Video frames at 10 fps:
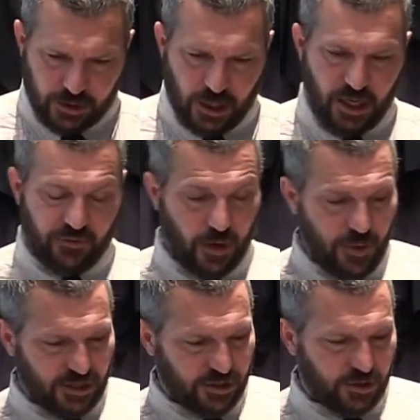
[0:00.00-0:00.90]
title of our
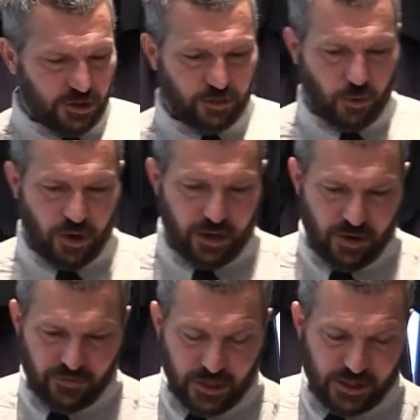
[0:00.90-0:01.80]
message this morning,
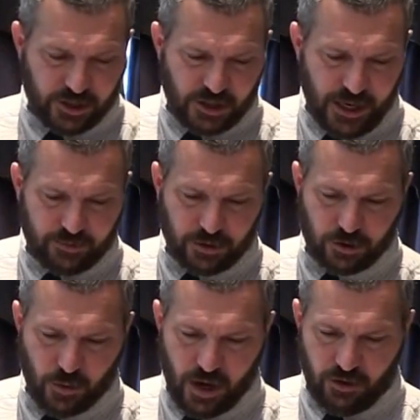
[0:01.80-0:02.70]
Revelation chapter
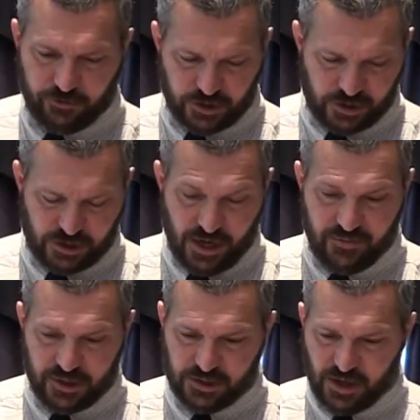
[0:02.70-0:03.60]
12, verses
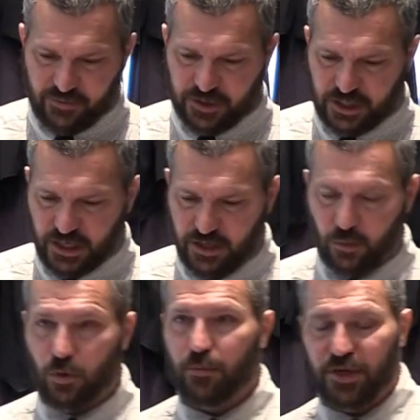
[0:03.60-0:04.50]
7 to 17, the
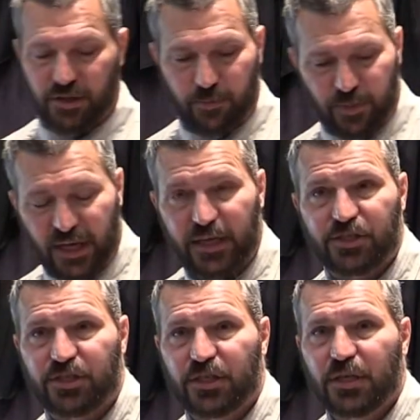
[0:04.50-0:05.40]
woman and the
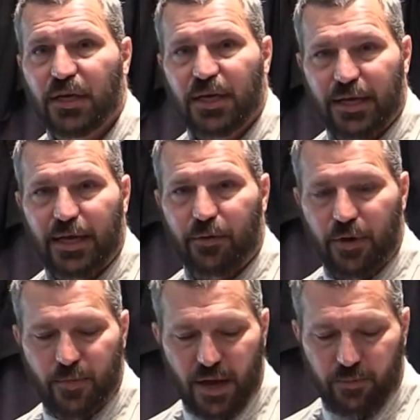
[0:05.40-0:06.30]
beast. Now
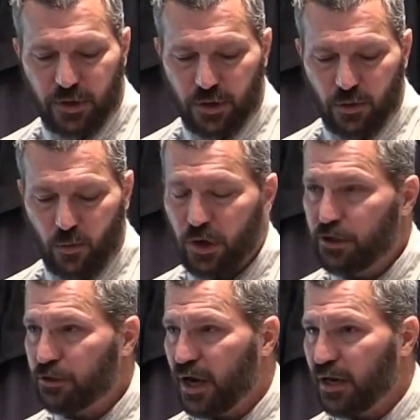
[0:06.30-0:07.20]
remember, we're in
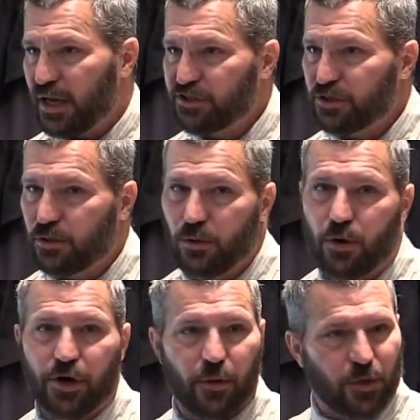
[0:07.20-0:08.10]
chronological
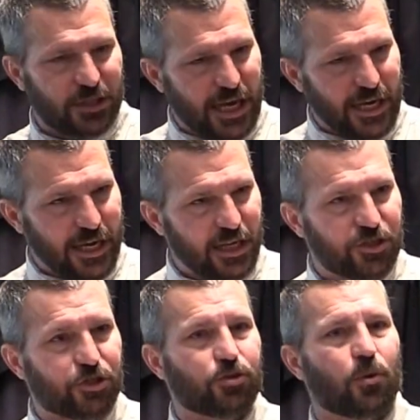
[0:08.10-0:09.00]
order. We're taking a
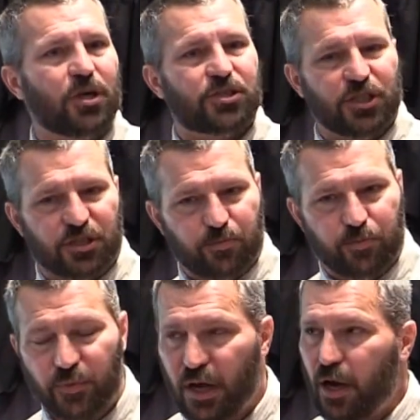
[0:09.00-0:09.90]

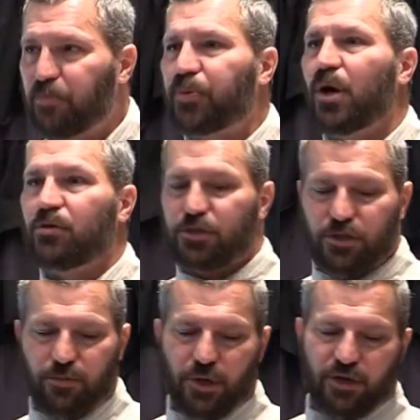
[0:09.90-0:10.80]
historicist approach to
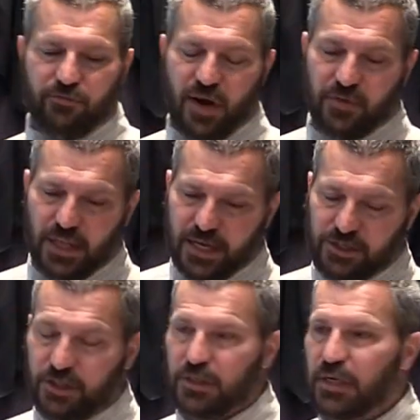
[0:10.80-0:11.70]
the book of
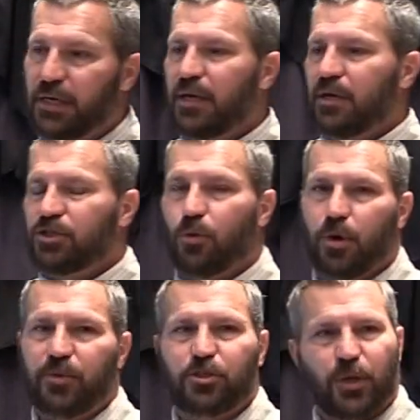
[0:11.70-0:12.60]
Revelation. So
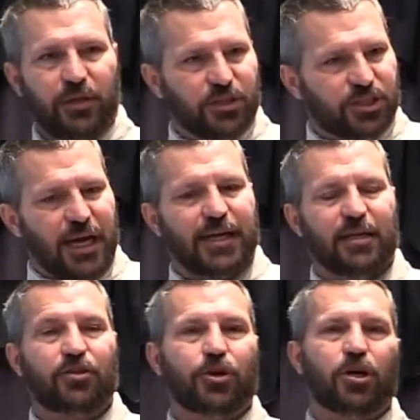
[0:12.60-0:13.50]
we're between the second
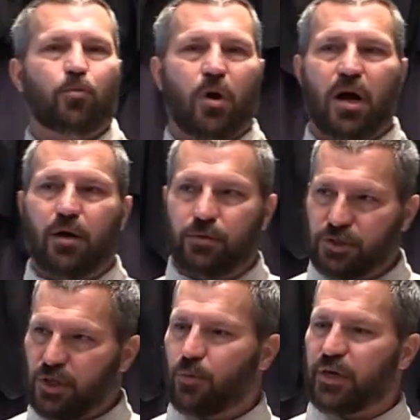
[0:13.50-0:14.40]
and third woe.
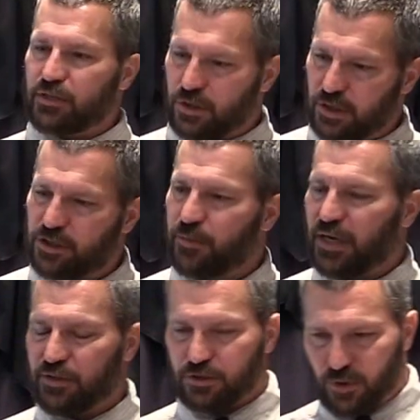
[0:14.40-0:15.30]
So when it talks
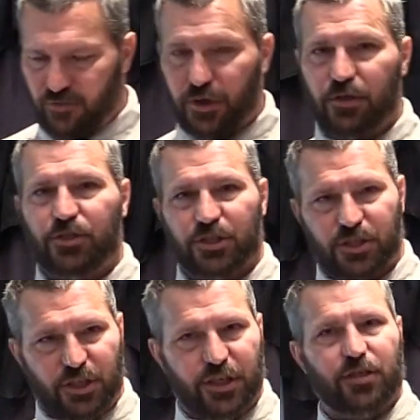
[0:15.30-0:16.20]
about the
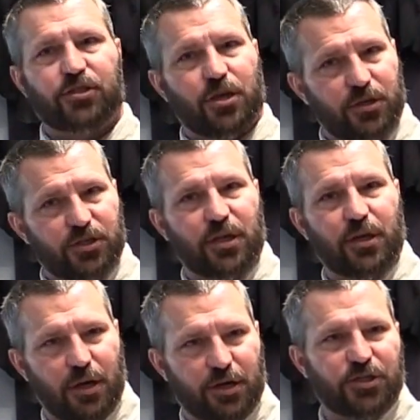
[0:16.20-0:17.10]
1260 years,
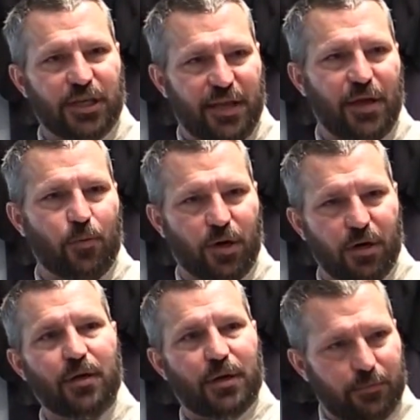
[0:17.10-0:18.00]
understand that
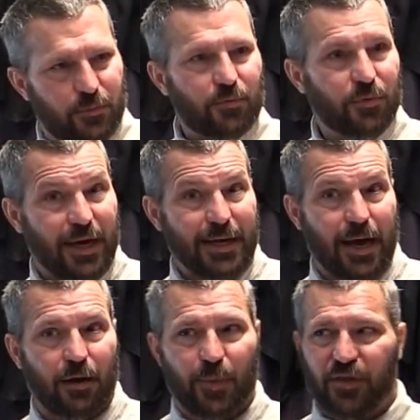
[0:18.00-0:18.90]
we're right
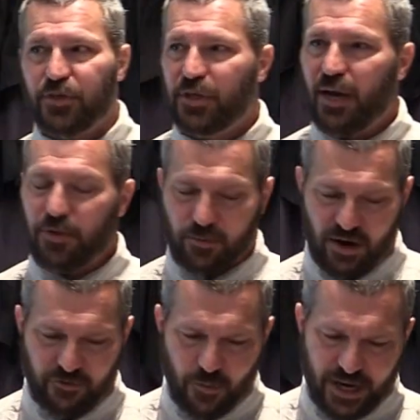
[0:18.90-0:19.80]
now about the time of the
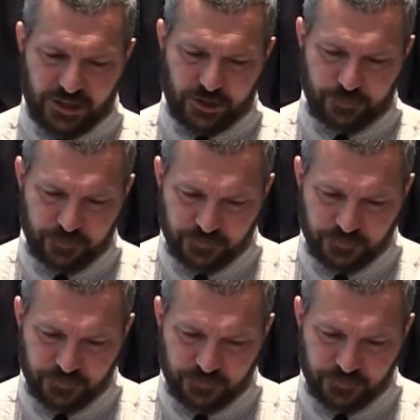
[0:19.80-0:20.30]
Reformation.